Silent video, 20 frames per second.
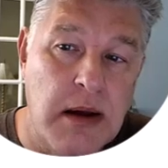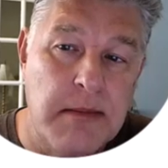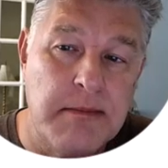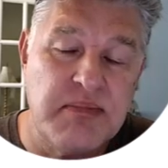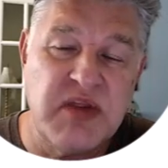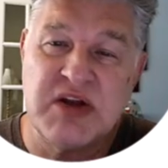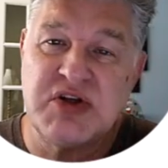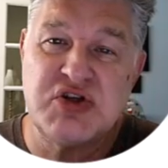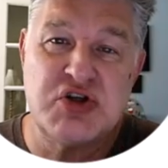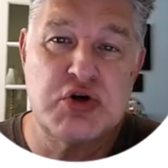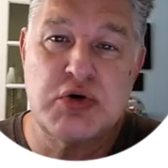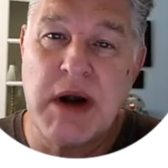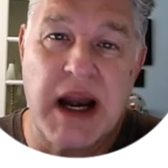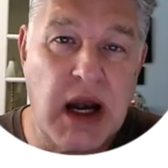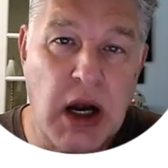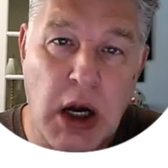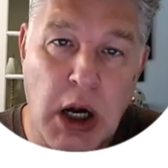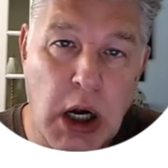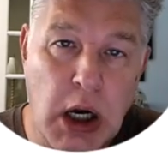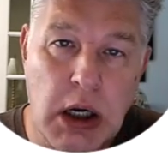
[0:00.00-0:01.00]
the
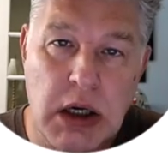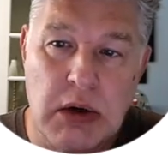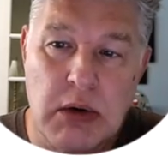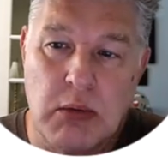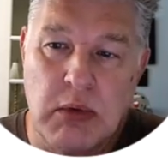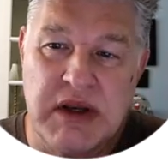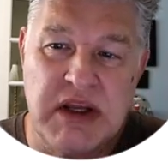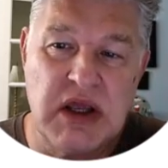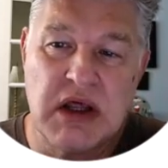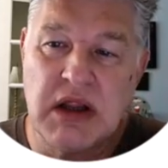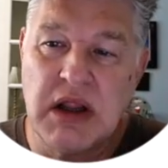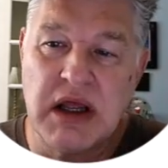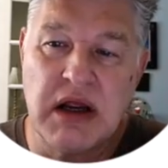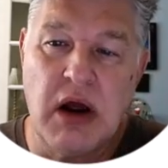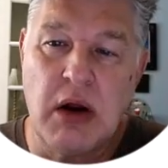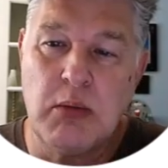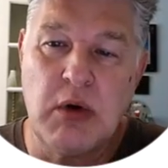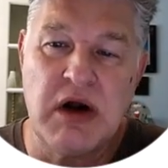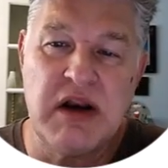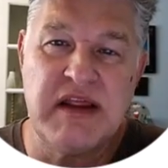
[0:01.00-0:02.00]
trigger. When you click
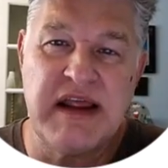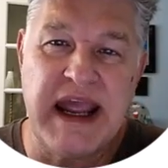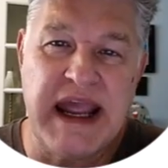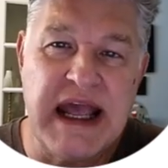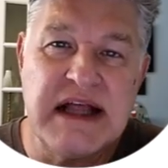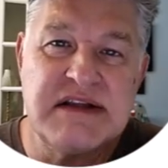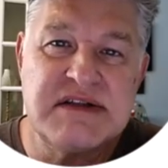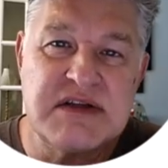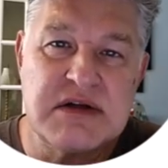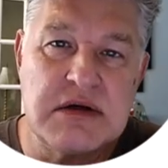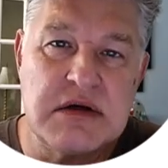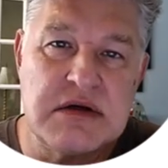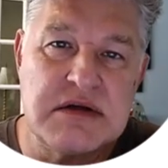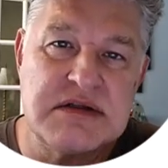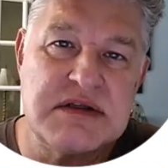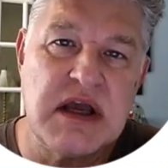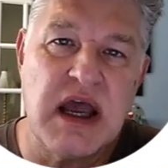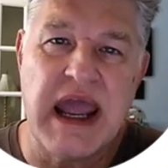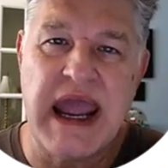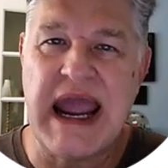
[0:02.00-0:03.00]
on one of the
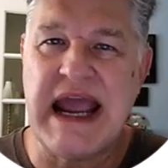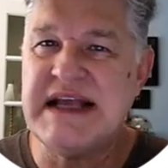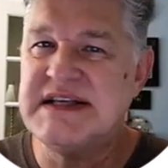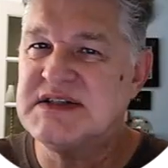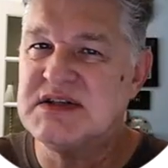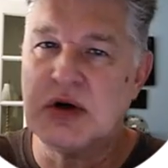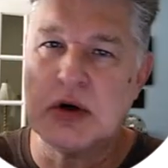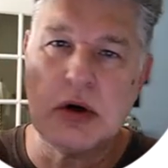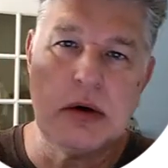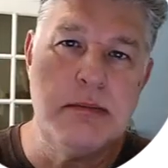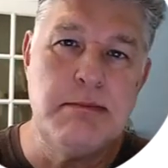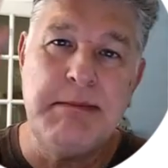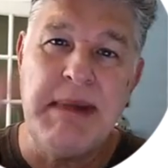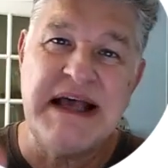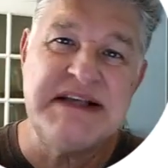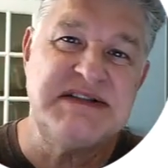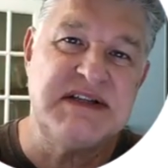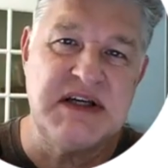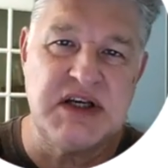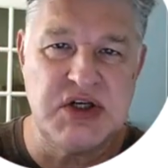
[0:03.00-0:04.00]
answers, a certain
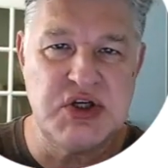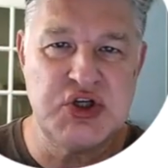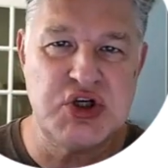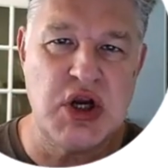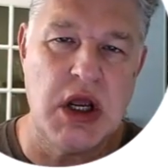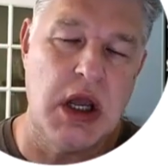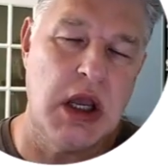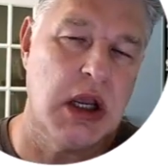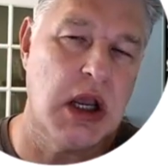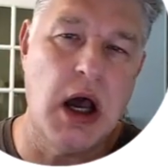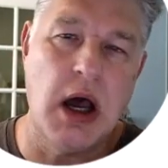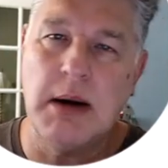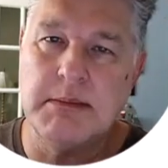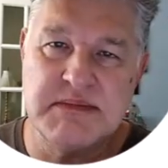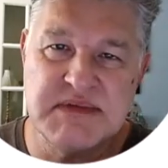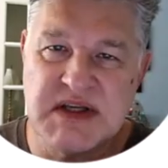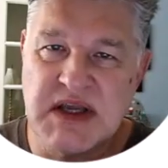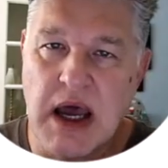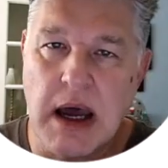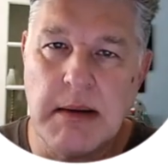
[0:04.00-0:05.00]
message
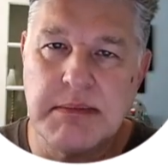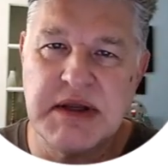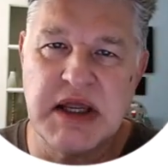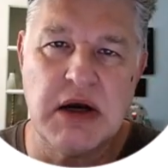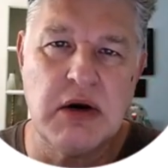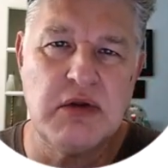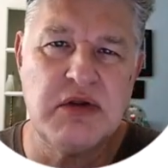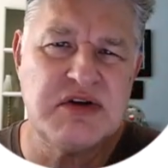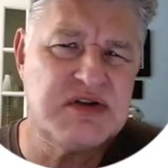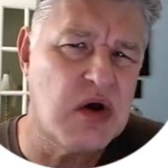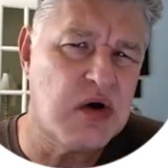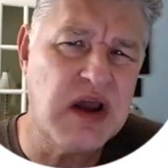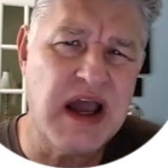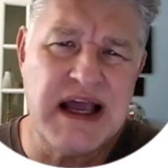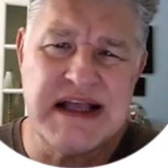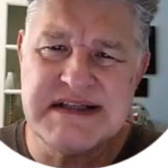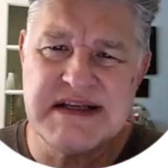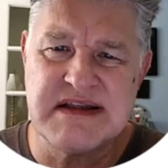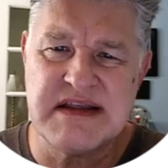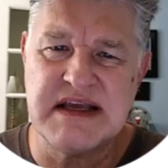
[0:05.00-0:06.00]
comes up. There's all
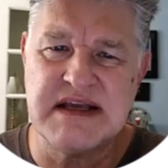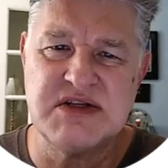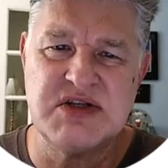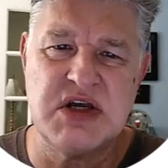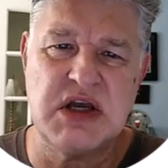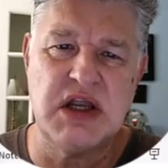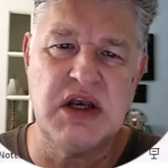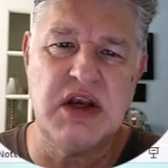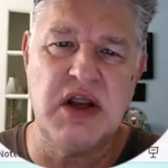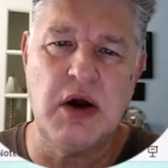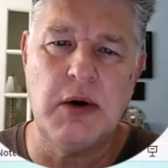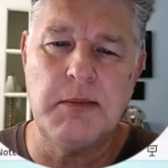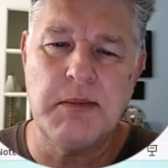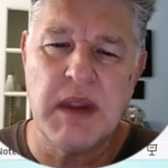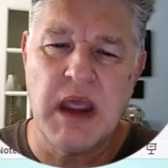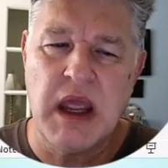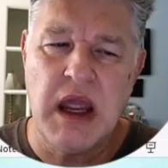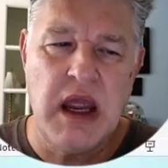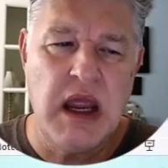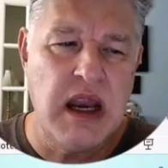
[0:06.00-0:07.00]
kinds of things you do.
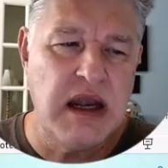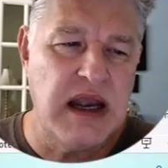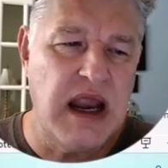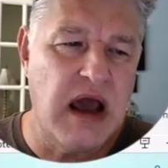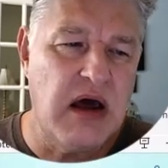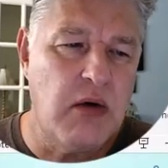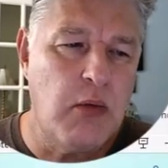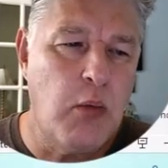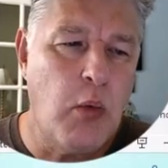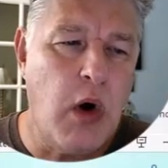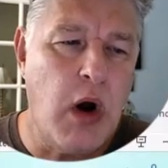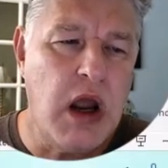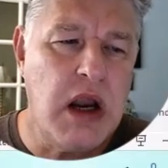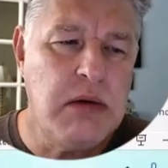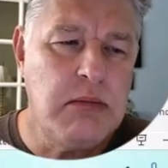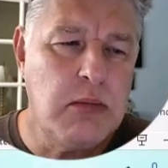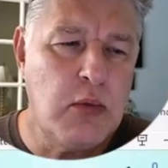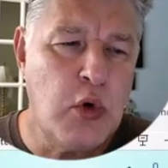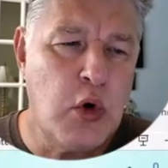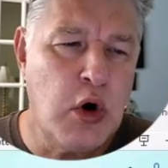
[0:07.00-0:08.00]
Now,
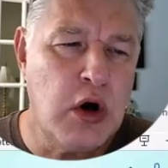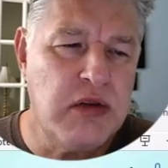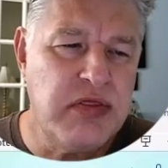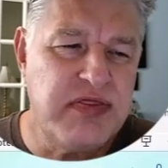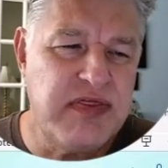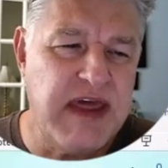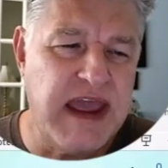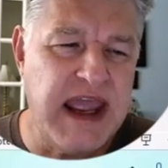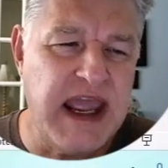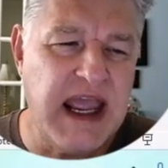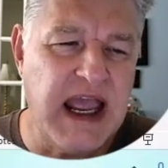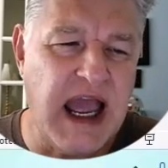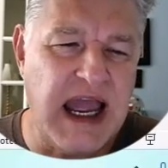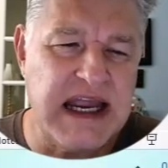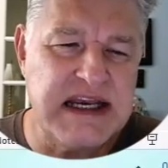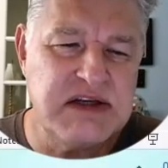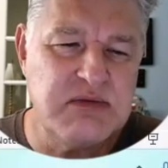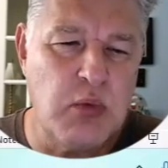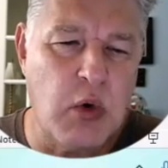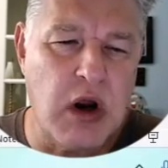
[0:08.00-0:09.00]
one more thing
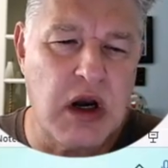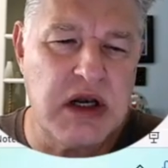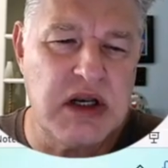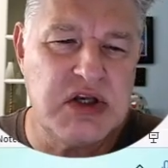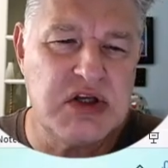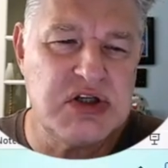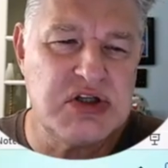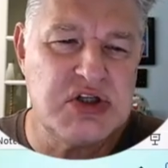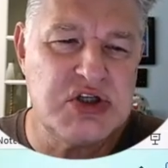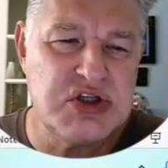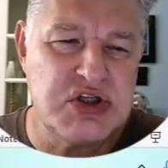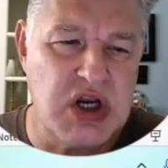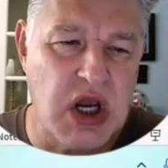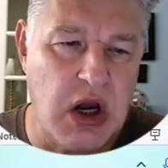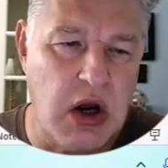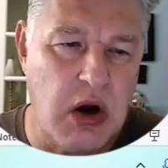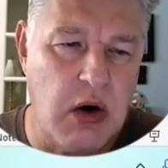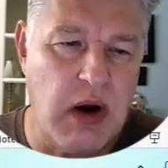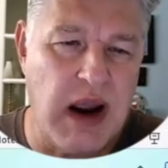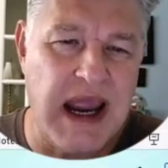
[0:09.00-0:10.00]
I wanted to
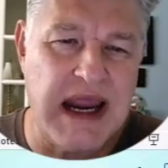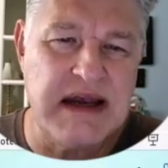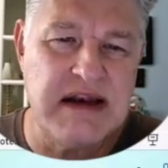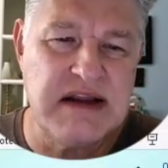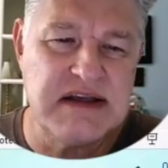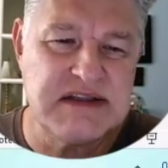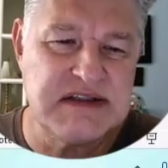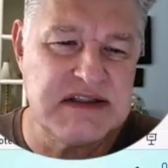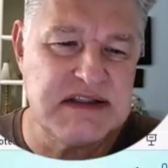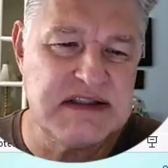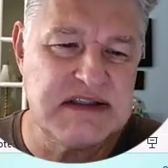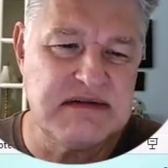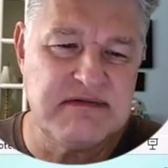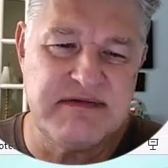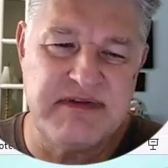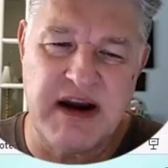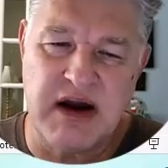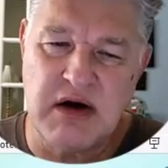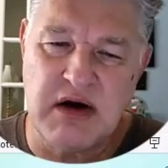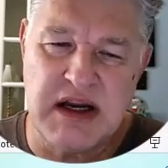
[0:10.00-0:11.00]
show, and this is a
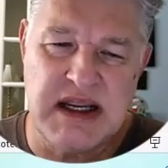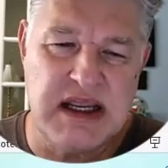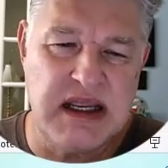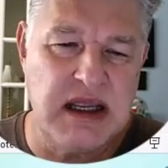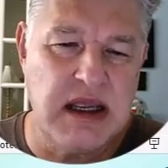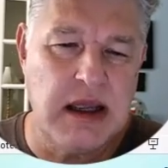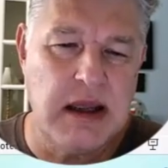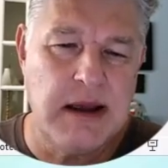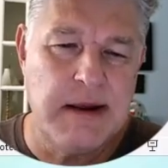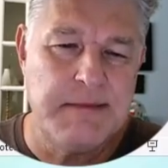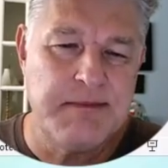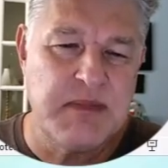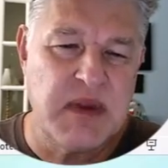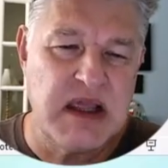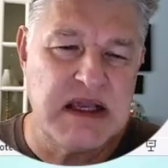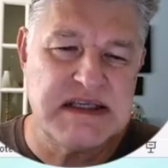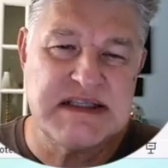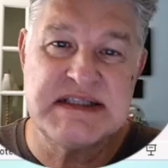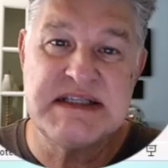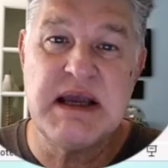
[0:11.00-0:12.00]
very
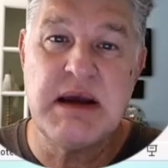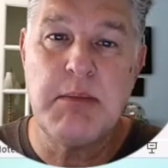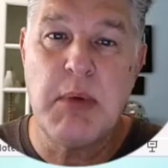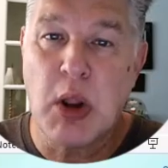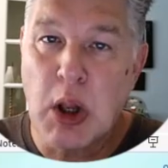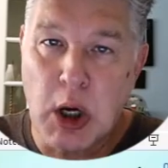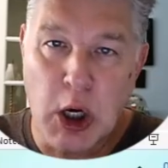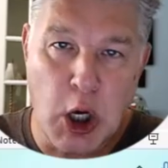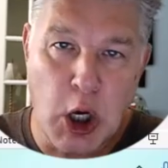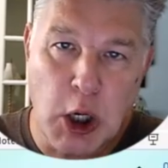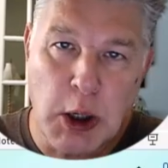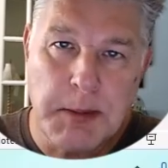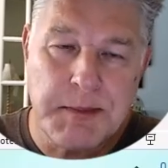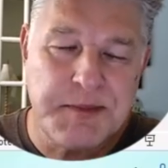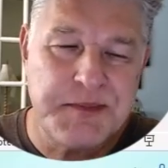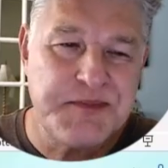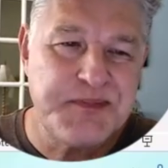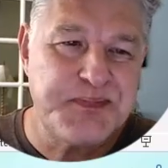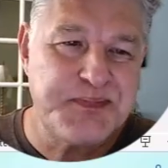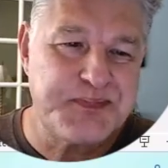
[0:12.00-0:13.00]
similar
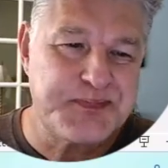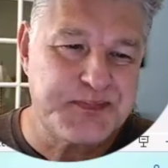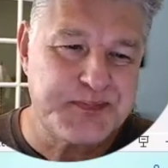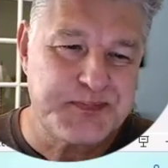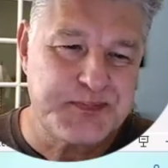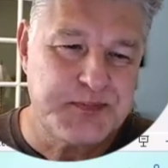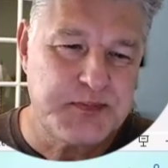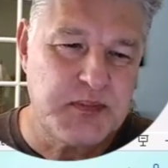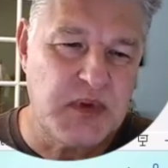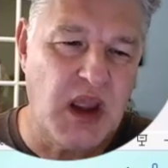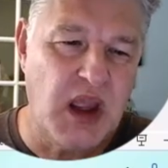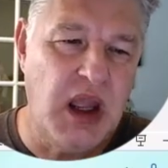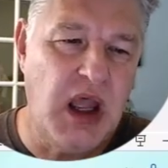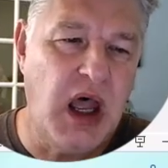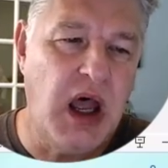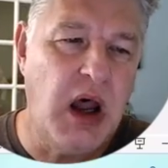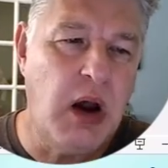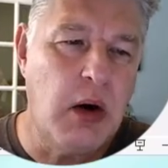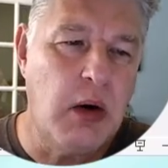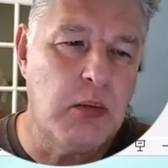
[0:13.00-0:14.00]

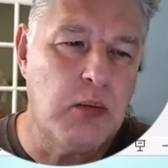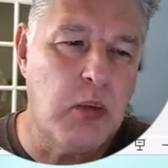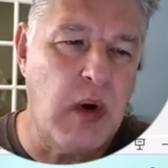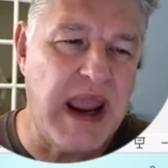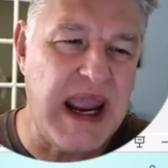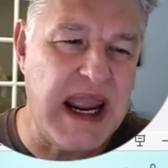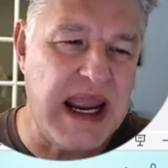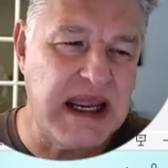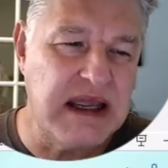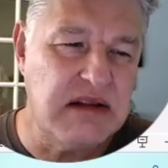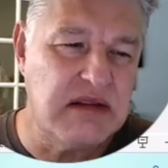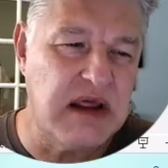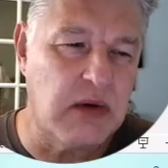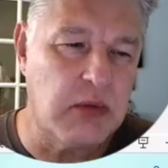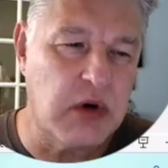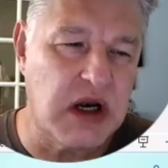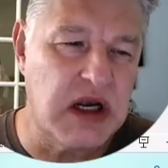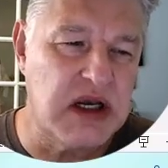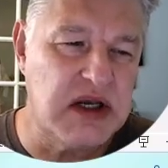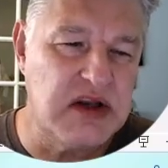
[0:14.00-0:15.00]
way that
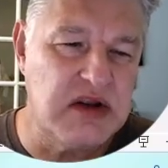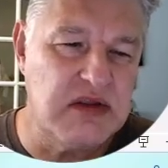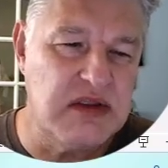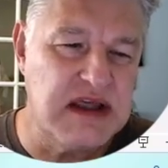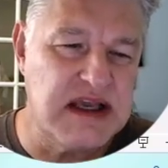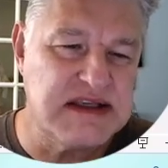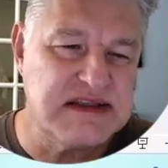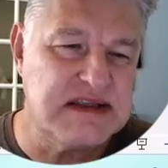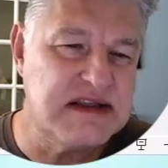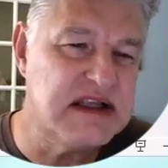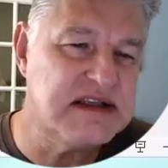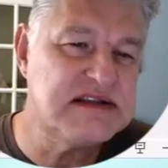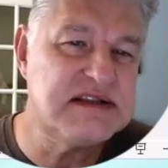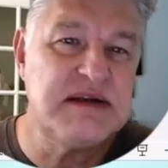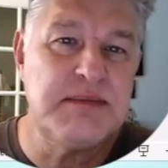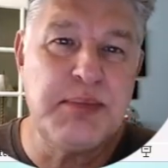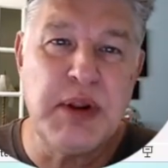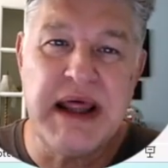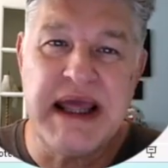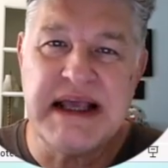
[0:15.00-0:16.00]
we're going to do this, and that's
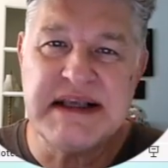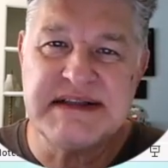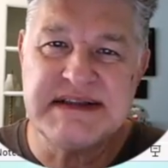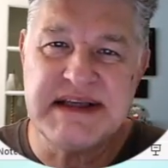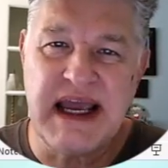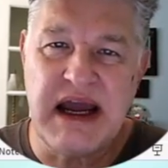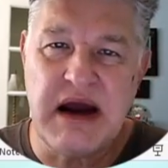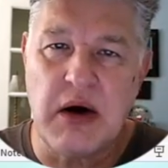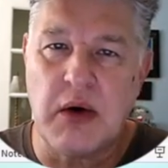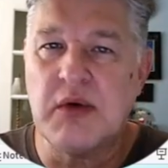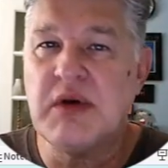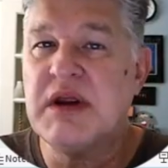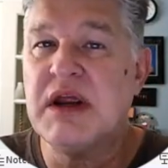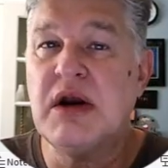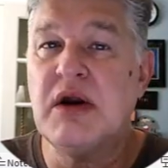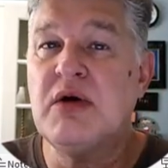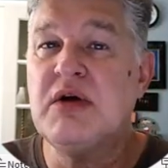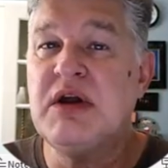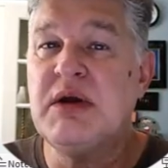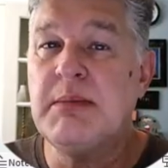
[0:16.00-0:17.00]
to play a sound.
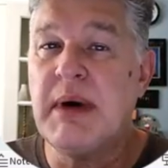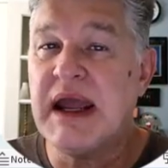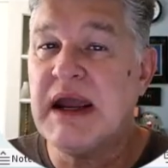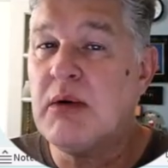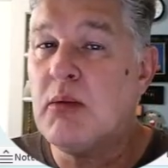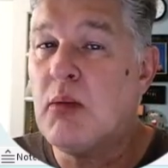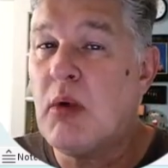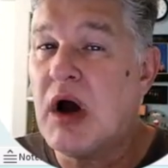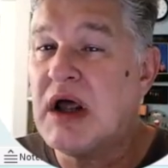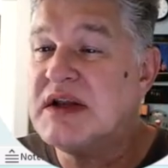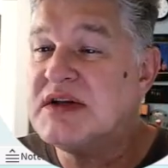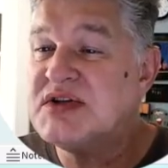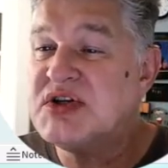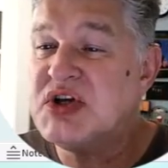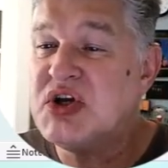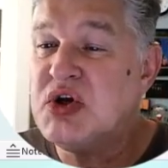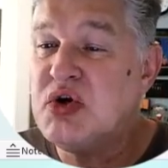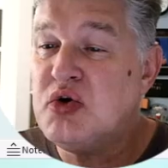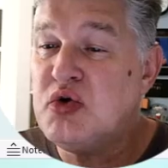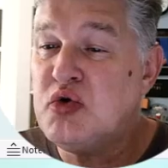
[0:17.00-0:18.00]
You might want
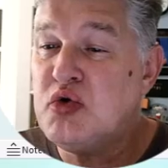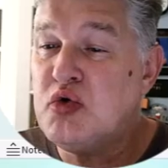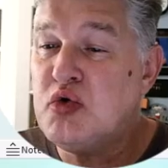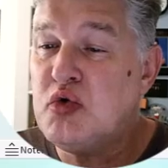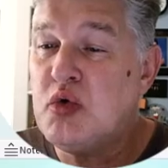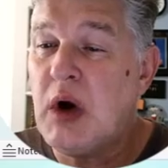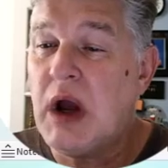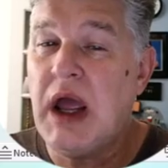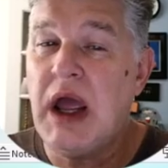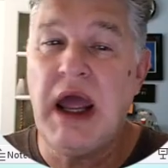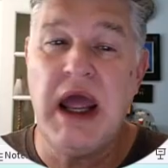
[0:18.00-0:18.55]
to